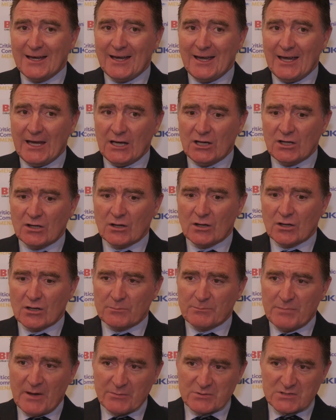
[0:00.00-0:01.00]
And
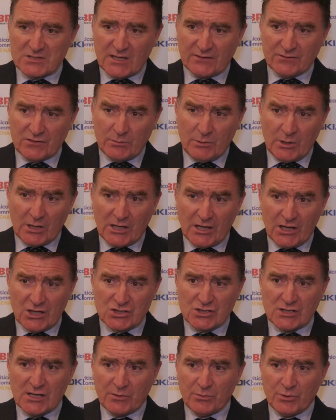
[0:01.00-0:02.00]
public safety
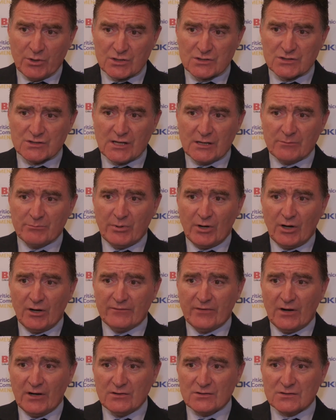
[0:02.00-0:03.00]
communication networks don't buy
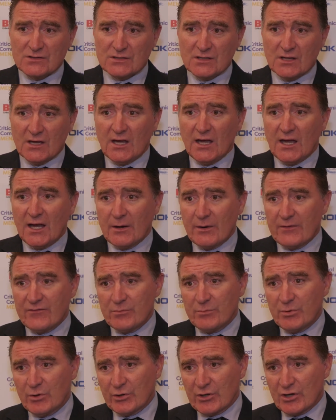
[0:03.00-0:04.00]
votes.
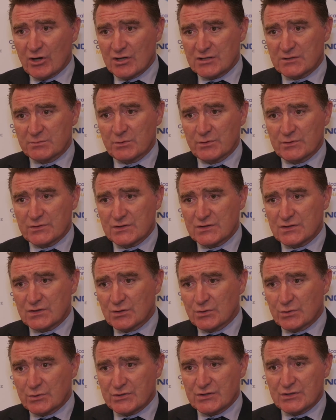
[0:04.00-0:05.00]
However, building hospitals and
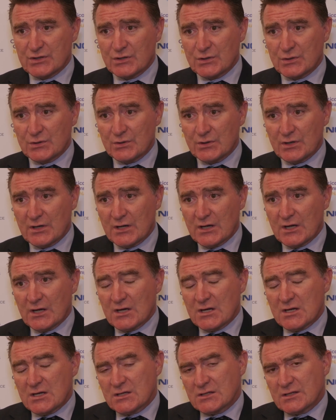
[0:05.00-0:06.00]
schools do.
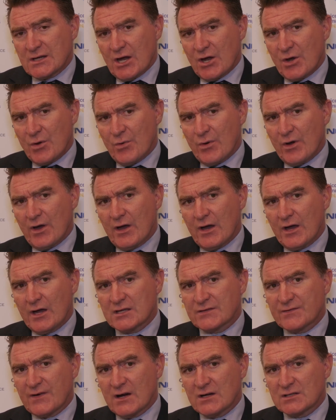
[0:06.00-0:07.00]
So
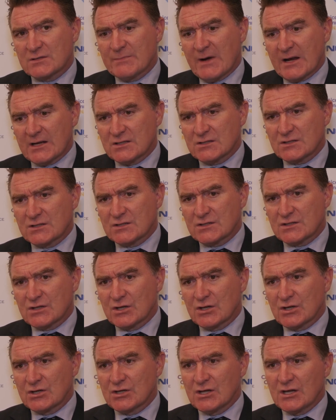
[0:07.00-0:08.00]
as far as money is
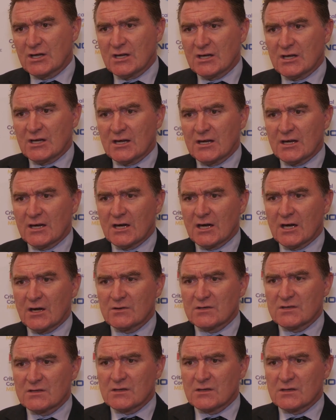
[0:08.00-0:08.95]
concerned, you